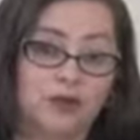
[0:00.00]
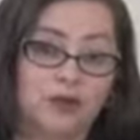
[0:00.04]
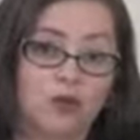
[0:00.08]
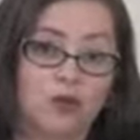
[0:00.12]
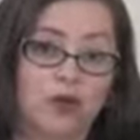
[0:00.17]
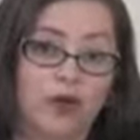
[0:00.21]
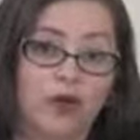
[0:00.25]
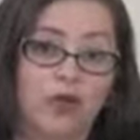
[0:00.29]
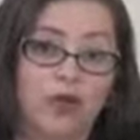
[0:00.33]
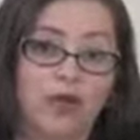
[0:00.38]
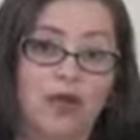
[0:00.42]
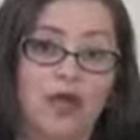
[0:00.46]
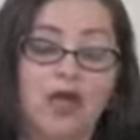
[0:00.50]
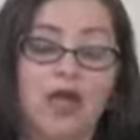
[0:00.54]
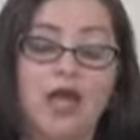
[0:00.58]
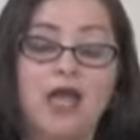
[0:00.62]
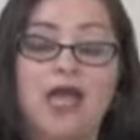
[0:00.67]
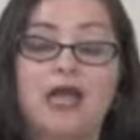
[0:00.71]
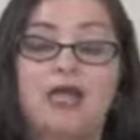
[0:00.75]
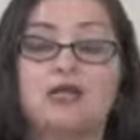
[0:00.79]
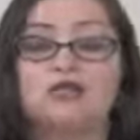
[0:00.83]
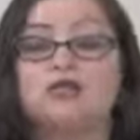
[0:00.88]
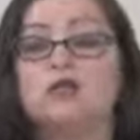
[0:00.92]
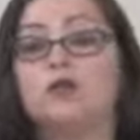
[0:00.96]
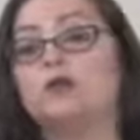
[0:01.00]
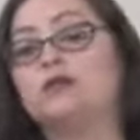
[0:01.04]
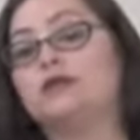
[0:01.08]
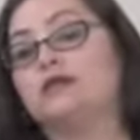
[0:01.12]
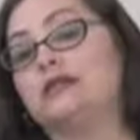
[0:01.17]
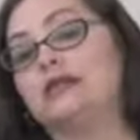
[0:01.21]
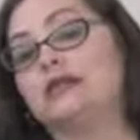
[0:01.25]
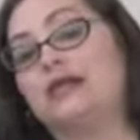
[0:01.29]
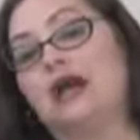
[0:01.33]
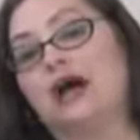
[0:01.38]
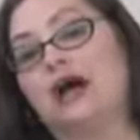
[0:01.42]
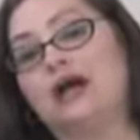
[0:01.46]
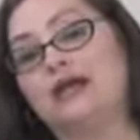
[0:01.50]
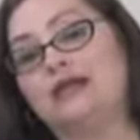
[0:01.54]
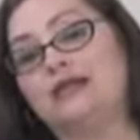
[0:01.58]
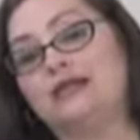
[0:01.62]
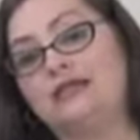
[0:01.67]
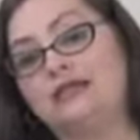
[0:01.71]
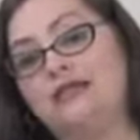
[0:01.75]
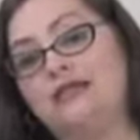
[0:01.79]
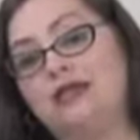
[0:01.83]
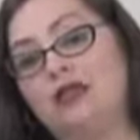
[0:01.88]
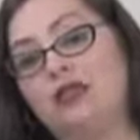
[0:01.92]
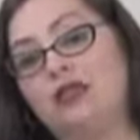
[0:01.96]
Okay, and so it's the
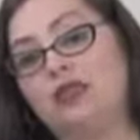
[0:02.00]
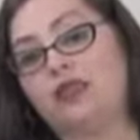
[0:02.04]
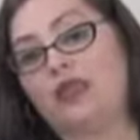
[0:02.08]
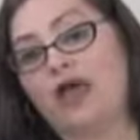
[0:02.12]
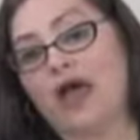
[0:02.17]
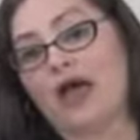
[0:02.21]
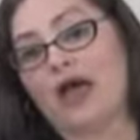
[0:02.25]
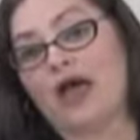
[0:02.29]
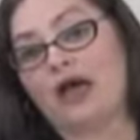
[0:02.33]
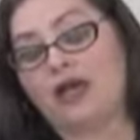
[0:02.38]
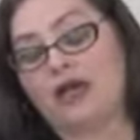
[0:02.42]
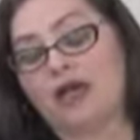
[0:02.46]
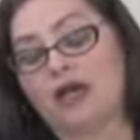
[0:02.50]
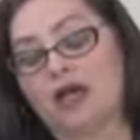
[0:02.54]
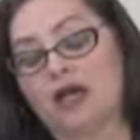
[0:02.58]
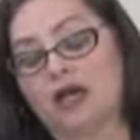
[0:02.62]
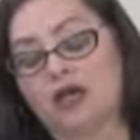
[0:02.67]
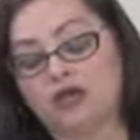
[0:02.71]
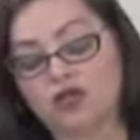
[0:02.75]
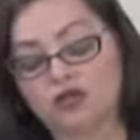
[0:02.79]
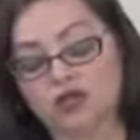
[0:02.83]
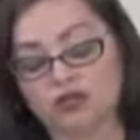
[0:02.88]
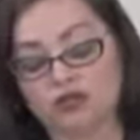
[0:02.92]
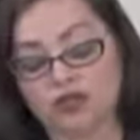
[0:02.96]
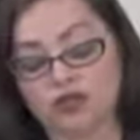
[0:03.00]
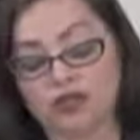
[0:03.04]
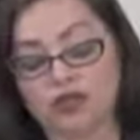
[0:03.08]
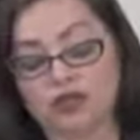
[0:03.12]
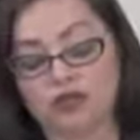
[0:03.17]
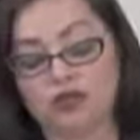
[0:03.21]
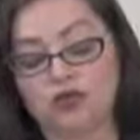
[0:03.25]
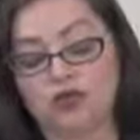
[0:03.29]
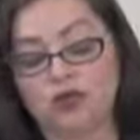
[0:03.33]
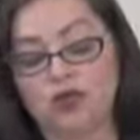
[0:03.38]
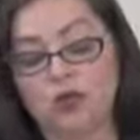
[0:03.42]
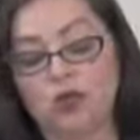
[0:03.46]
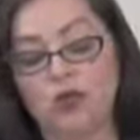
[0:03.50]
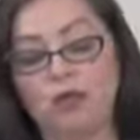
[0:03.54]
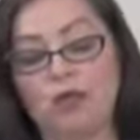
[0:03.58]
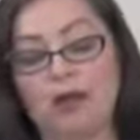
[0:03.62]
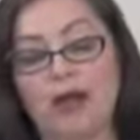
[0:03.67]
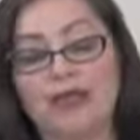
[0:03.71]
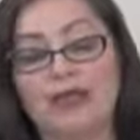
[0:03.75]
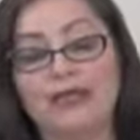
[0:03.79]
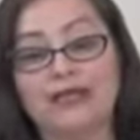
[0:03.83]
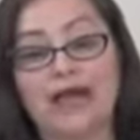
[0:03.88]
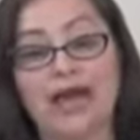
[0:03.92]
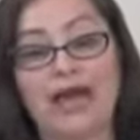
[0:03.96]
idea that countries, through
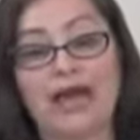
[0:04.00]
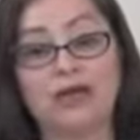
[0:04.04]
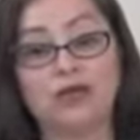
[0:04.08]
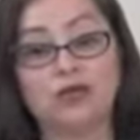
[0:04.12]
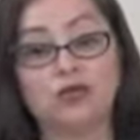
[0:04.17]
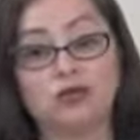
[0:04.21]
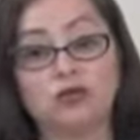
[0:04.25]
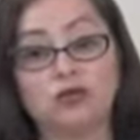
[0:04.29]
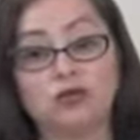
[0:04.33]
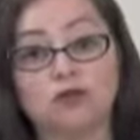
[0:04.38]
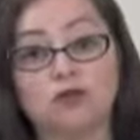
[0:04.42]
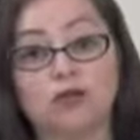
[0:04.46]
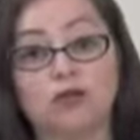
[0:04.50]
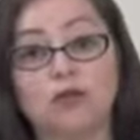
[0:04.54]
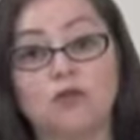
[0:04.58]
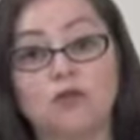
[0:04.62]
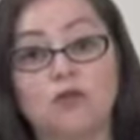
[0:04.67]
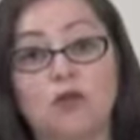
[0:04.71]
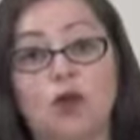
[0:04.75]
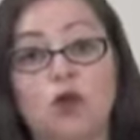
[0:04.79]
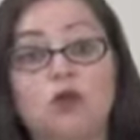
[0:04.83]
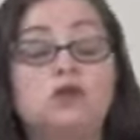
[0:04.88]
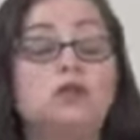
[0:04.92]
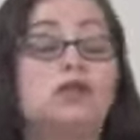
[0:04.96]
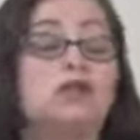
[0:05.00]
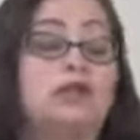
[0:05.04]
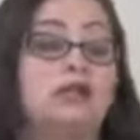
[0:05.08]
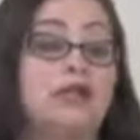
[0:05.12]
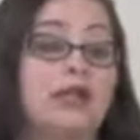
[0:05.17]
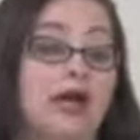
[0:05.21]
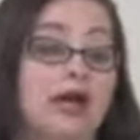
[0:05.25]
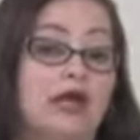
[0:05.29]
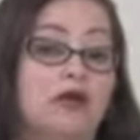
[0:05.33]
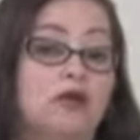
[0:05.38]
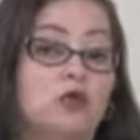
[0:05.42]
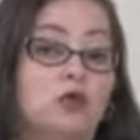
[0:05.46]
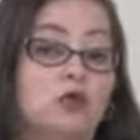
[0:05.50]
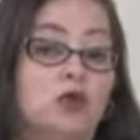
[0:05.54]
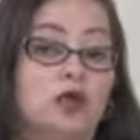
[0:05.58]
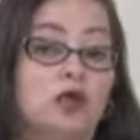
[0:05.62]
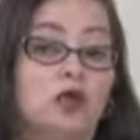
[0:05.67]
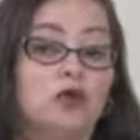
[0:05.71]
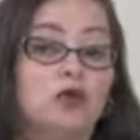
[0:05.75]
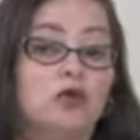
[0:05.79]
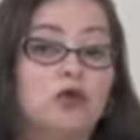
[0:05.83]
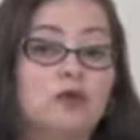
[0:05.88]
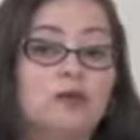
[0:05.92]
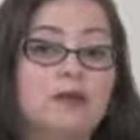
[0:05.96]
bilateral and multilateral
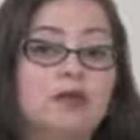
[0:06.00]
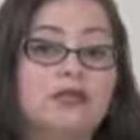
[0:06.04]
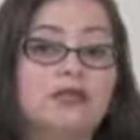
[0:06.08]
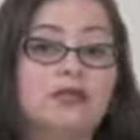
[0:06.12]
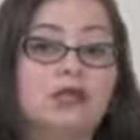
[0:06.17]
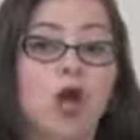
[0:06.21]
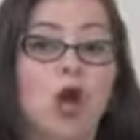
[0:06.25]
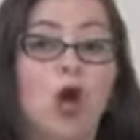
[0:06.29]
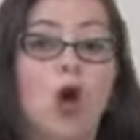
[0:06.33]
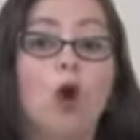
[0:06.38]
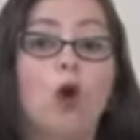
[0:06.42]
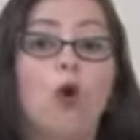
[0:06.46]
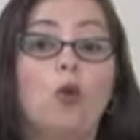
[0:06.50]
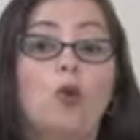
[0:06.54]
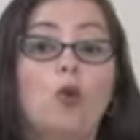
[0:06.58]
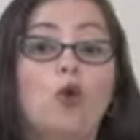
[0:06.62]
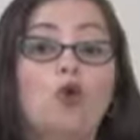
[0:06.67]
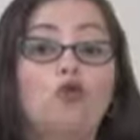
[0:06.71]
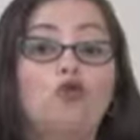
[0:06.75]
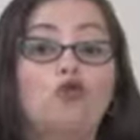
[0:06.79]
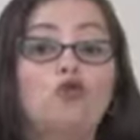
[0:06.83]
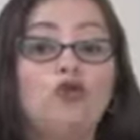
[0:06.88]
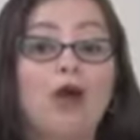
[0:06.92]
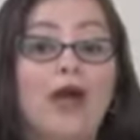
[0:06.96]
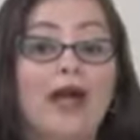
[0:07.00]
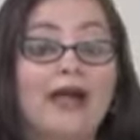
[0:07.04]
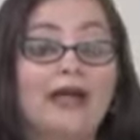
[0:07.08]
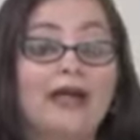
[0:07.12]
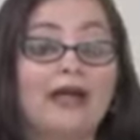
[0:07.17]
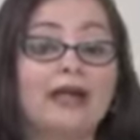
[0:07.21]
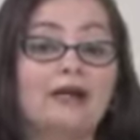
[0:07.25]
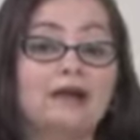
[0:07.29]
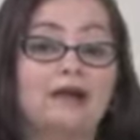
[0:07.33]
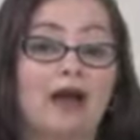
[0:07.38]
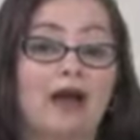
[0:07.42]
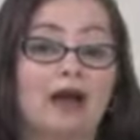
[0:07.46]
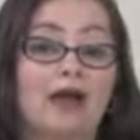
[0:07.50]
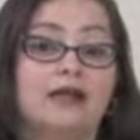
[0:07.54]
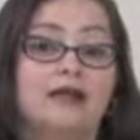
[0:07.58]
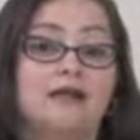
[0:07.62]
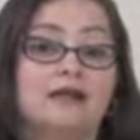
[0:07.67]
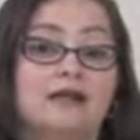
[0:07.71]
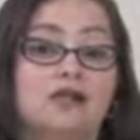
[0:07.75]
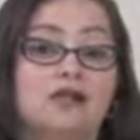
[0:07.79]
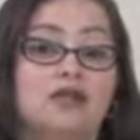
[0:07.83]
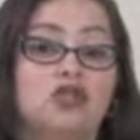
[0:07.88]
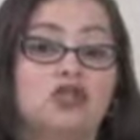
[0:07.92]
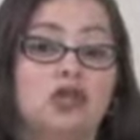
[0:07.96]
agreements, will
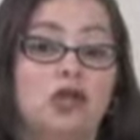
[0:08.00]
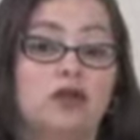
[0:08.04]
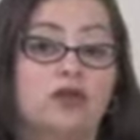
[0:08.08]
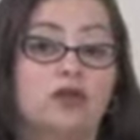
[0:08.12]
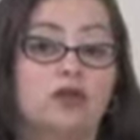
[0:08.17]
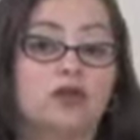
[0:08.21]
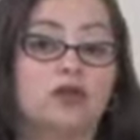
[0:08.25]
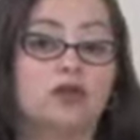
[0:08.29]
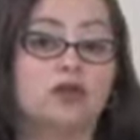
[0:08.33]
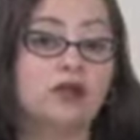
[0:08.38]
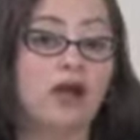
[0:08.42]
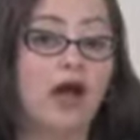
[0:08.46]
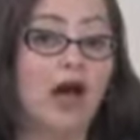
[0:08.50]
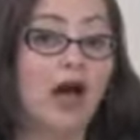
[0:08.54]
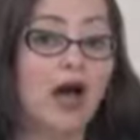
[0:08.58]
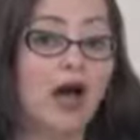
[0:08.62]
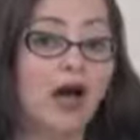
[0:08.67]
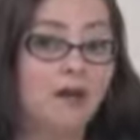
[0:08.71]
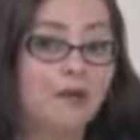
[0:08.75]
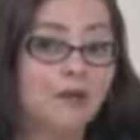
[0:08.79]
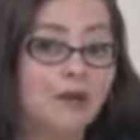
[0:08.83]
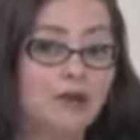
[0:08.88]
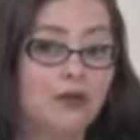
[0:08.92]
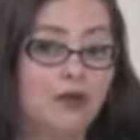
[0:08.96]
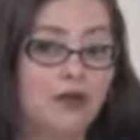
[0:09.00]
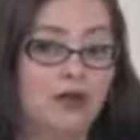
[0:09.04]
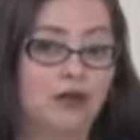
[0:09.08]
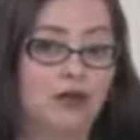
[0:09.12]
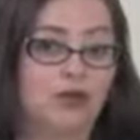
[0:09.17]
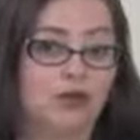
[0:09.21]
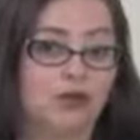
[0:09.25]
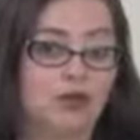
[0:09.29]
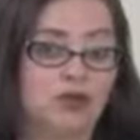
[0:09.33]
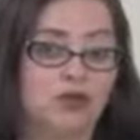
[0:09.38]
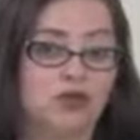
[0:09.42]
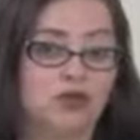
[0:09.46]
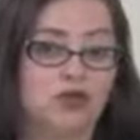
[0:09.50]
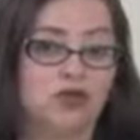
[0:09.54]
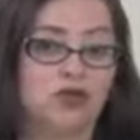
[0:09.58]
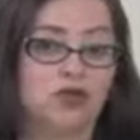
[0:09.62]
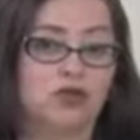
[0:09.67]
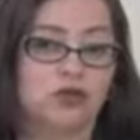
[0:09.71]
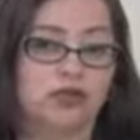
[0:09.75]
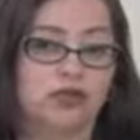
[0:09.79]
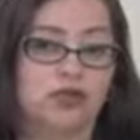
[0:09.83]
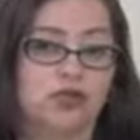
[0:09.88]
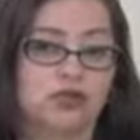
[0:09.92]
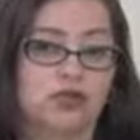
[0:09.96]
recognize each other's copyright
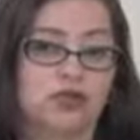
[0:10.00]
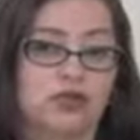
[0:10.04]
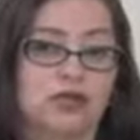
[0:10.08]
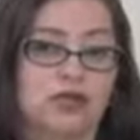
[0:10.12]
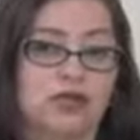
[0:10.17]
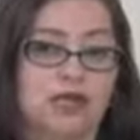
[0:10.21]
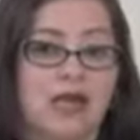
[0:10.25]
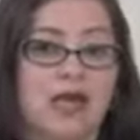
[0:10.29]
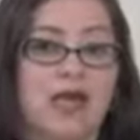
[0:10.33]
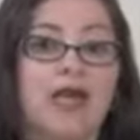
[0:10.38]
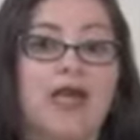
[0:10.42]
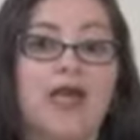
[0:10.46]
registrations.